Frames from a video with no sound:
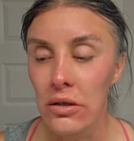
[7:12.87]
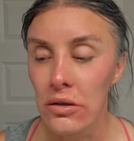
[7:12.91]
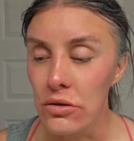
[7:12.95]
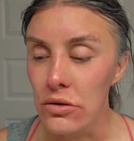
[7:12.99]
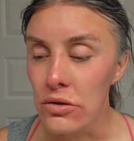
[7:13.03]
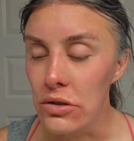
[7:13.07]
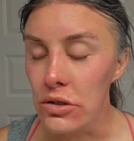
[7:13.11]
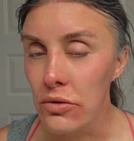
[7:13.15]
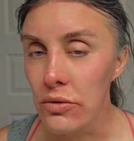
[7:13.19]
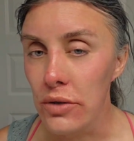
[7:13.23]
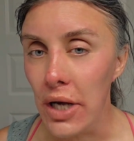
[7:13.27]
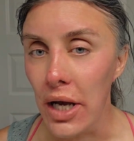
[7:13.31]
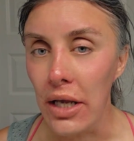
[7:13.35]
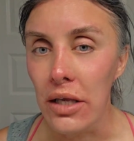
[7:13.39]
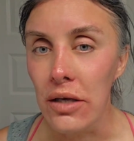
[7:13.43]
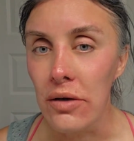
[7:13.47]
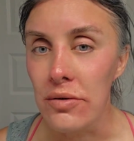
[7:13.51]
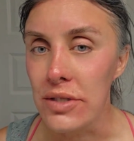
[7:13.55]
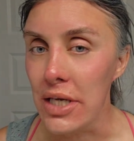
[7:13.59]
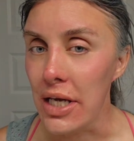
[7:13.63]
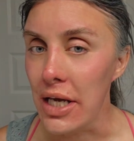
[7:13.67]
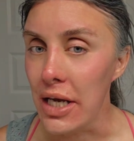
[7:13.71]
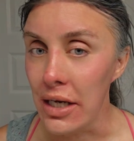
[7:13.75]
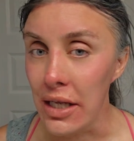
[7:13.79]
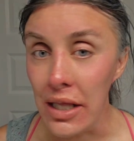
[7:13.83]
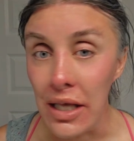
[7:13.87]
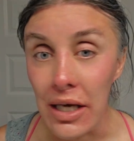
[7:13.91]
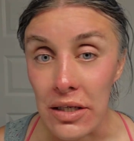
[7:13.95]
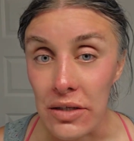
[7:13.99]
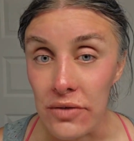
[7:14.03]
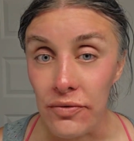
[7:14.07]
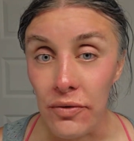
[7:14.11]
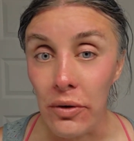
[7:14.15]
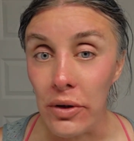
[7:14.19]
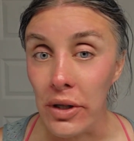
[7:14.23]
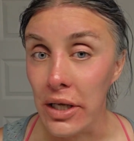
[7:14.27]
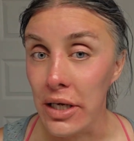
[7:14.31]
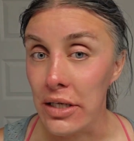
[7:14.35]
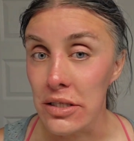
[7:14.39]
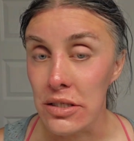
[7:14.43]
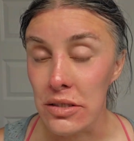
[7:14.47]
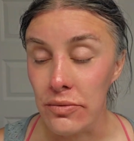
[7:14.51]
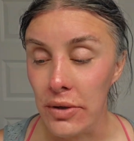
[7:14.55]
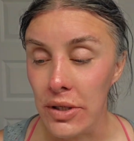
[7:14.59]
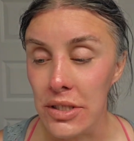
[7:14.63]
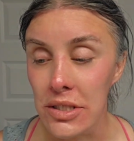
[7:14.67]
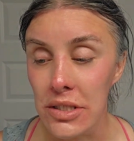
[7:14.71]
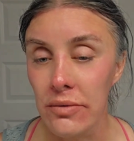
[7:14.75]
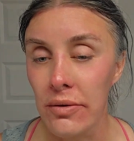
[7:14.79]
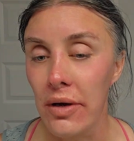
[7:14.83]
Do not use any exfoliants
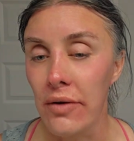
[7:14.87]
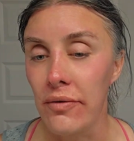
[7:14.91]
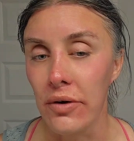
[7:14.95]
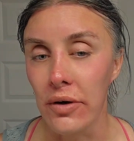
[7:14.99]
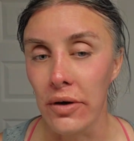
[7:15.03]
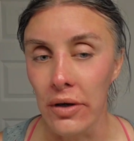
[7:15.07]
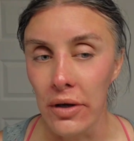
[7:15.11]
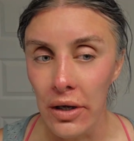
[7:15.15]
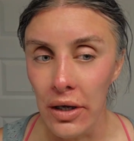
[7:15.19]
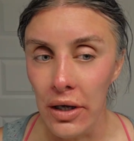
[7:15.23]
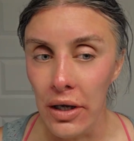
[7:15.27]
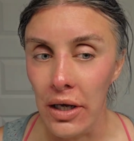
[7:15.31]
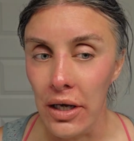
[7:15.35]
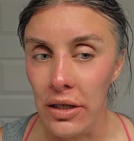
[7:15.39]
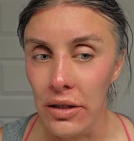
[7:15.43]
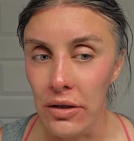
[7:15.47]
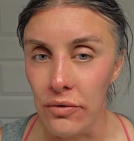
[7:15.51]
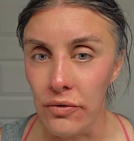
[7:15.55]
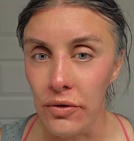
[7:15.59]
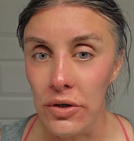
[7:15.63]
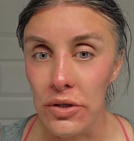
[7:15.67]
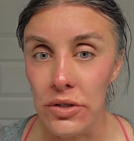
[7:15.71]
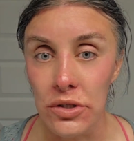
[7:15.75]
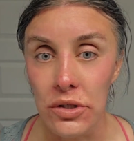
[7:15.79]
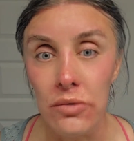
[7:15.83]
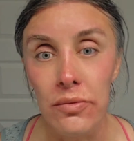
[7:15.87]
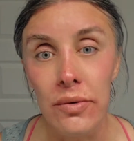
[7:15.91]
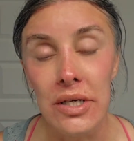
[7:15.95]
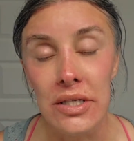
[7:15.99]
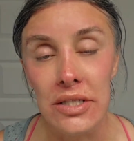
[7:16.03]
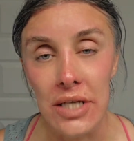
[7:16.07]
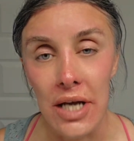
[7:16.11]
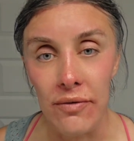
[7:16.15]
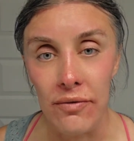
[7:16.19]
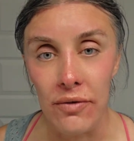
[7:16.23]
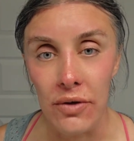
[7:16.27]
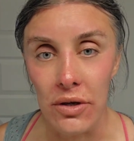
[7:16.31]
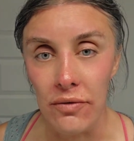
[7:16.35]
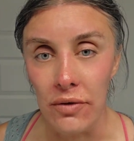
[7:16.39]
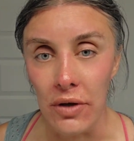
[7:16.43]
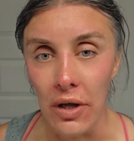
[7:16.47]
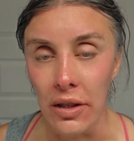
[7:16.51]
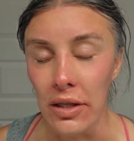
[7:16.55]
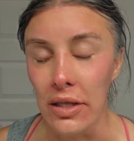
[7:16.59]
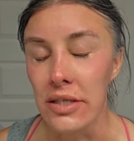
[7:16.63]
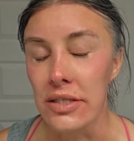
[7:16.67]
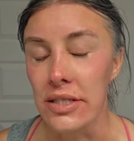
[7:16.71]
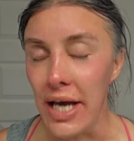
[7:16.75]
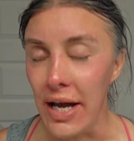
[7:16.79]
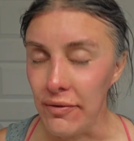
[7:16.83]
whatsoever in the first 2 weeks after you've done
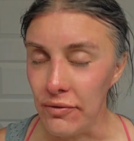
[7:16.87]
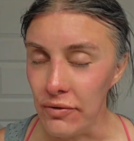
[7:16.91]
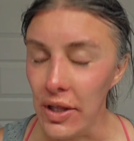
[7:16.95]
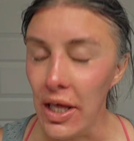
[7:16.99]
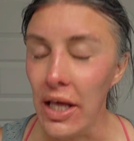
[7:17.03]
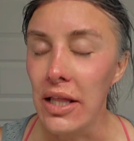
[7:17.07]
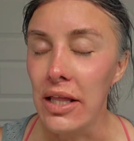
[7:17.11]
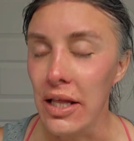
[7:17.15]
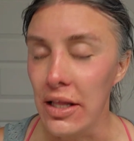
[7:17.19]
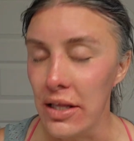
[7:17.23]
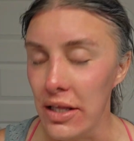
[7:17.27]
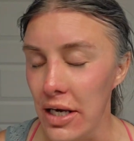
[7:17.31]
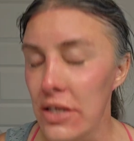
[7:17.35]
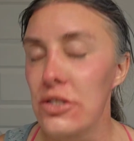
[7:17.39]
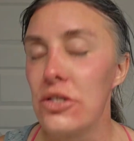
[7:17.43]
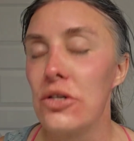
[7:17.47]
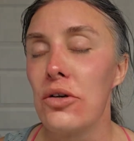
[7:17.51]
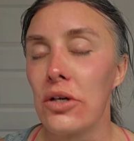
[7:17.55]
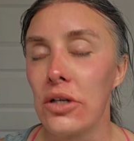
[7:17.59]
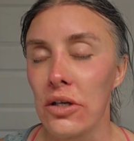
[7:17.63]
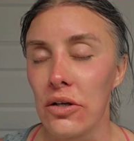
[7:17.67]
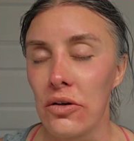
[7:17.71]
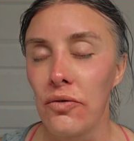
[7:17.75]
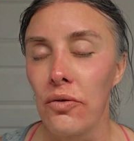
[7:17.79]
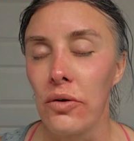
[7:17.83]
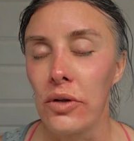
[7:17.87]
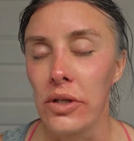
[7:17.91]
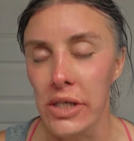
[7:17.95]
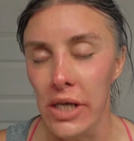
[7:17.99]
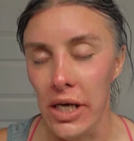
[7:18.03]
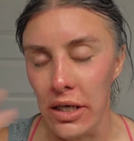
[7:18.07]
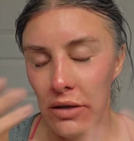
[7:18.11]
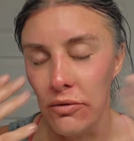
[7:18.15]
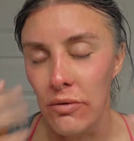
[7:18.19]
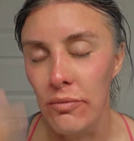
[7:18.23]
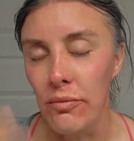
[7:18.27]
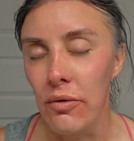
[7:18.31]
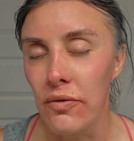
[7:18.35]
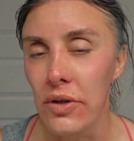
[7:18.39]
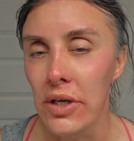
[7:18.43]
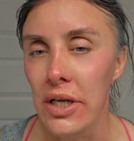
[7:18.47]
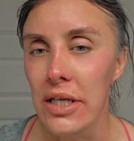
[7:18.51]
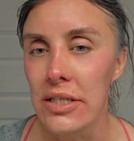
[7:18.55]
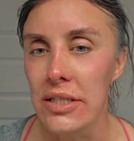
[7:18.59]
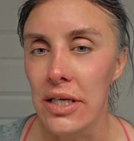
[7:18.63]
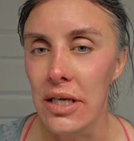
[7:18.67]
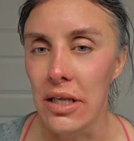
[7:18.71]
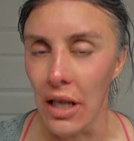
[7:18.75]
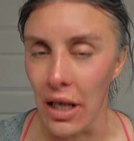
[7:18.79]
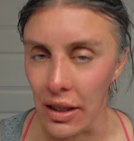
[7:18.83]
this. After that, then yes, you can exfoliate and remove the dead
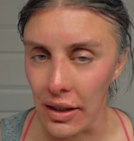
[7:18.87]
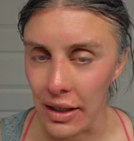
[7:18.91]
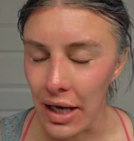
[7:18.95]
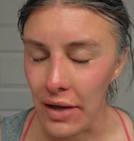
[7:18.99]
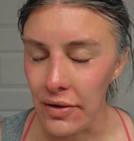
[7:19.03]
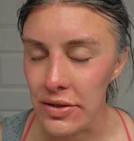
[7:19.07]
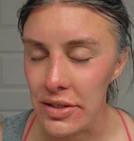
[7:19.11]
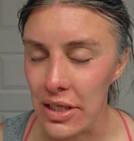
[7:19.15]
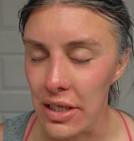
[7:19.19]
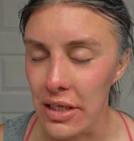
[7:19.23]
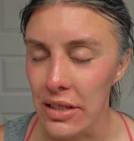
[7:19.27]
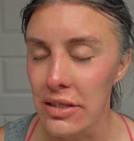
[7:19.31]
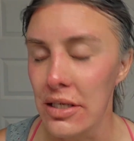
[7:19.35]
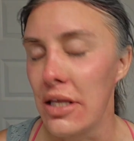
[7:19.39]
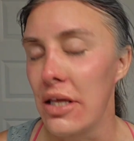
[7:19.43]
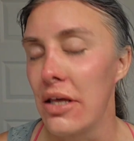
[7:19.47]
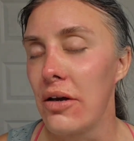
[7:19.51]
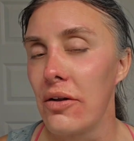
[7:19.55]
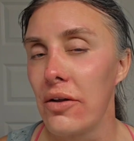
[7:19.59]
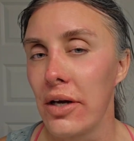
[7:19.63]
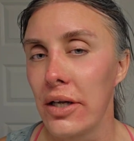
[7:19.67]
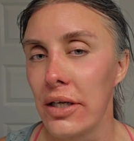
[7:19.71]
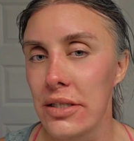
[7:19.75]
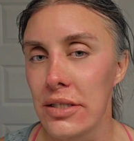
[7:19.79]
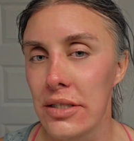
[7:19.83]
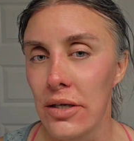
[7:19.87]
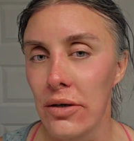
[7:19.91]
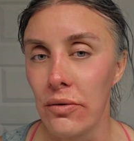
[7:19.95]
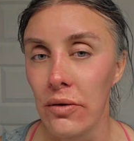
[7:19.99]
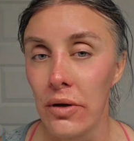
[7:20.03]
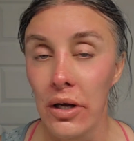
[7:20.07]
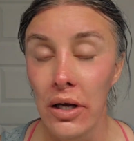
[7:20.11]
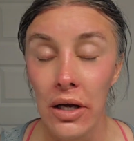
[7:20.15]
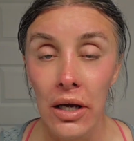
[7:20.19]
skin. Allow the skin to heal on its own.